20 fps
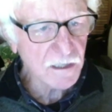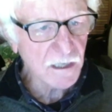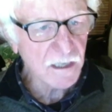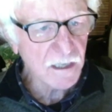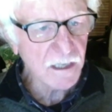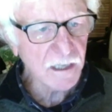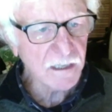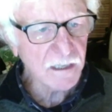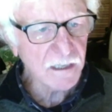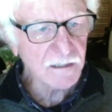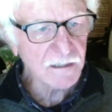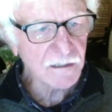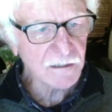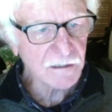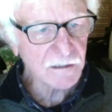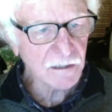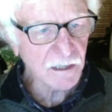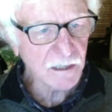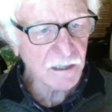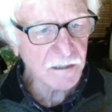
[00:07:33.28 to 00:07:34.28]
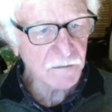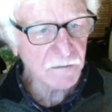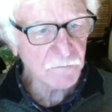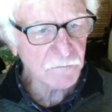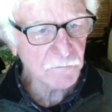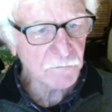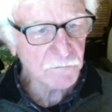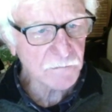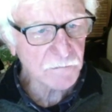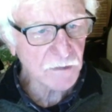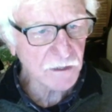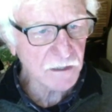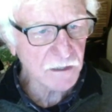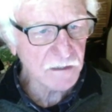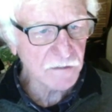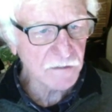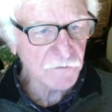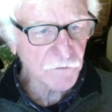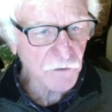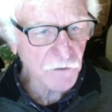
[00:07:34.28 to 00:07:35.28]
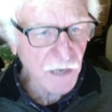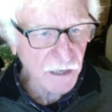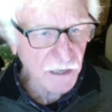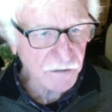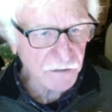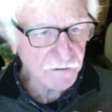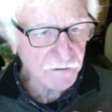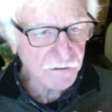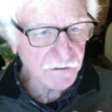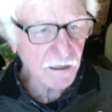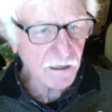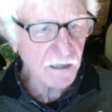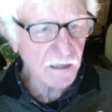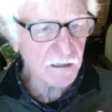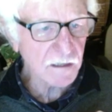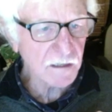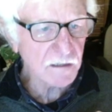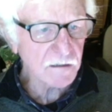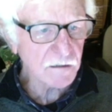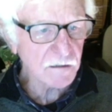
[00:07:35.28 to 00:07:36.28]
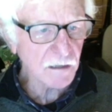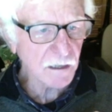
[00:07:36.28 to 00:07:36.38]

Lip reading: in the front and